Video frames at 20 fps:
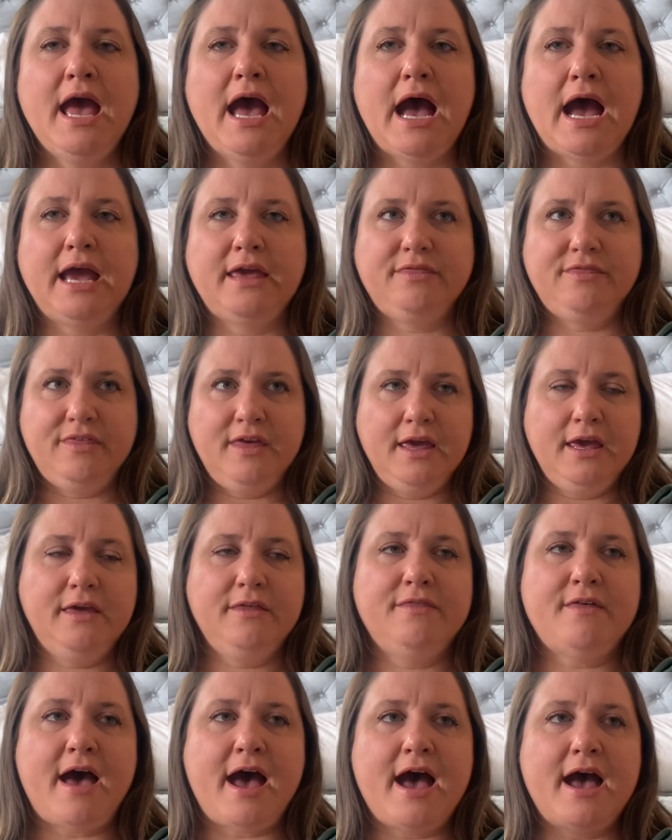I
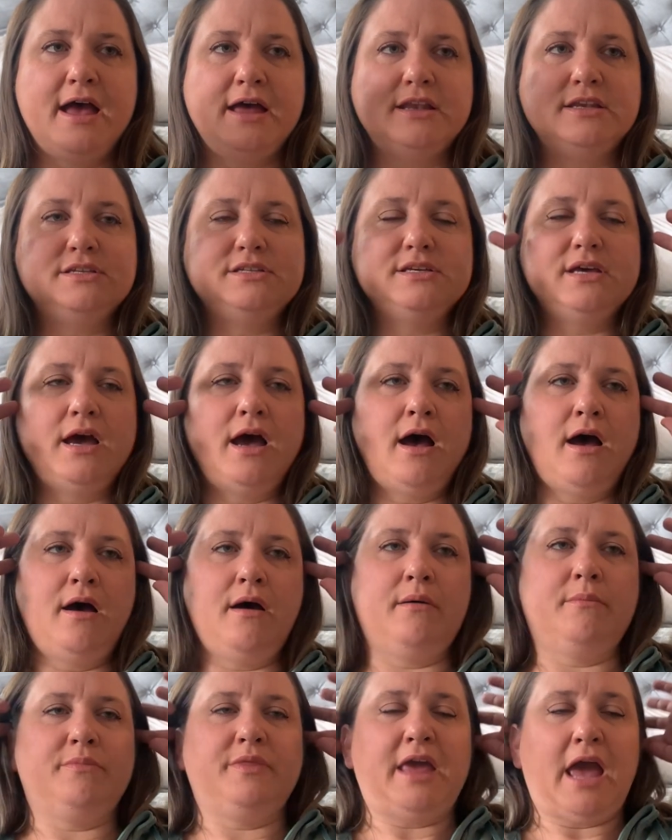think that
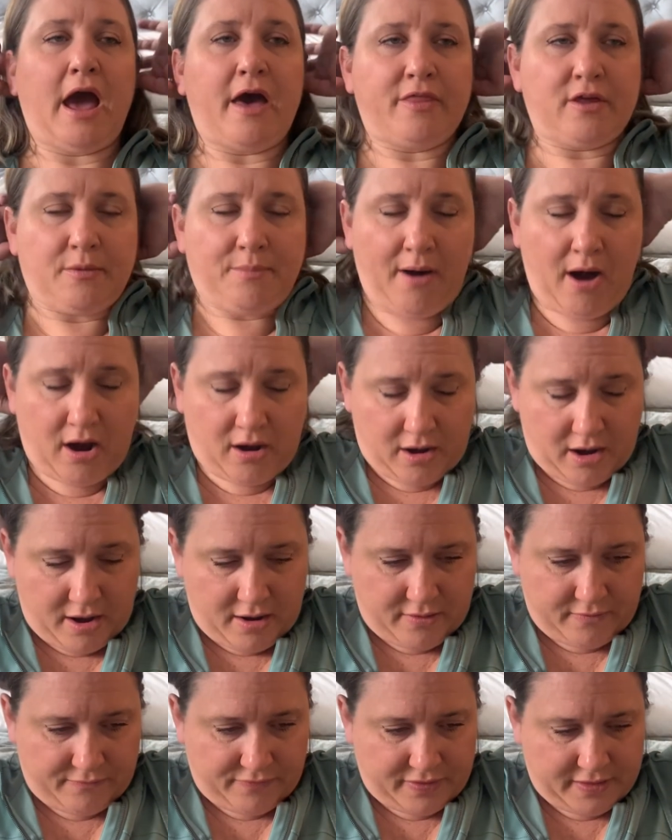the other part
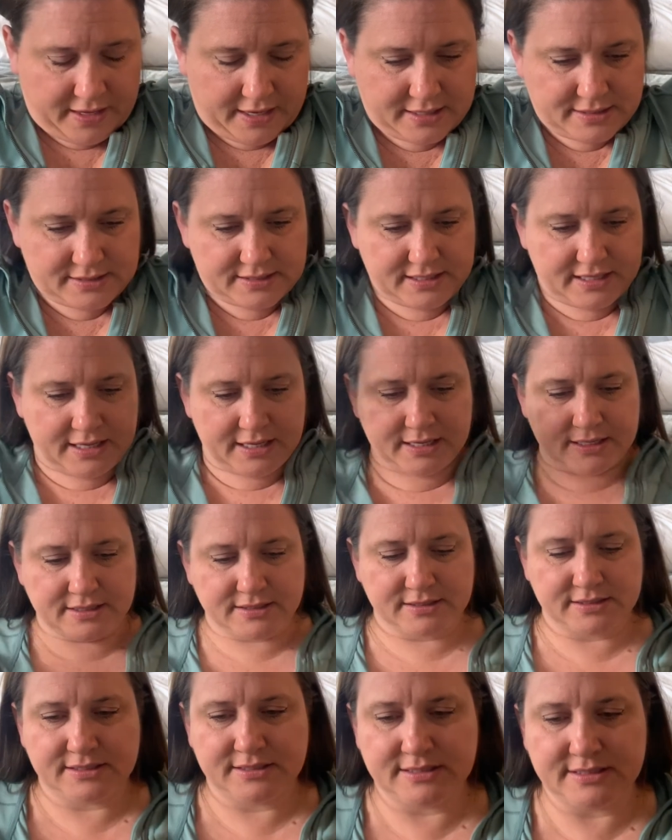of this is